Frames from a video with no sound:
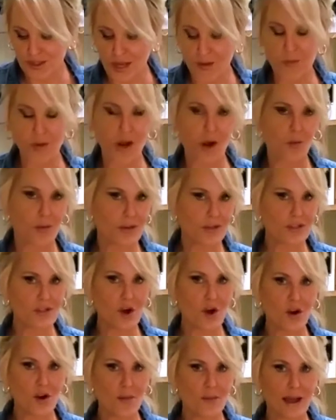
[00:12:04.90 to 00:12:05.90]
they would always
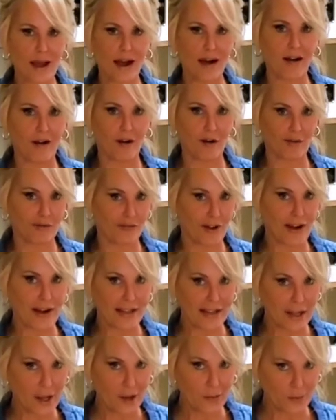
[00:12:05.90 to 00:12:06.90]
talk about
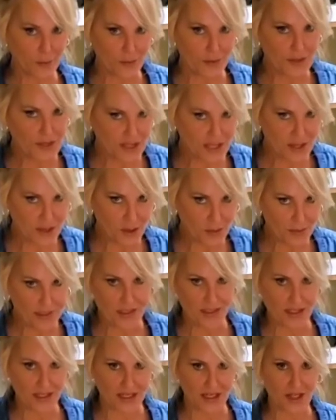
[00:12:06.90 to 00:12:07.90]
fighting over the center
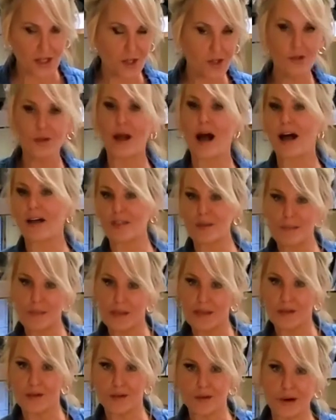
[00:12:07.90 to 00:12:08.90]
biscuit, who got the
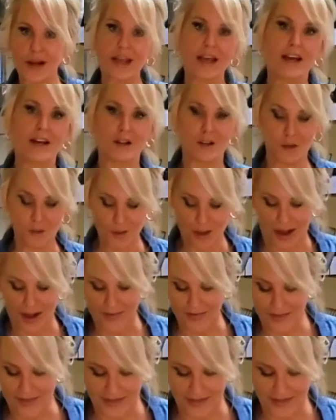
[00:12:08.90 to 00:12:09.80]
middle and who got the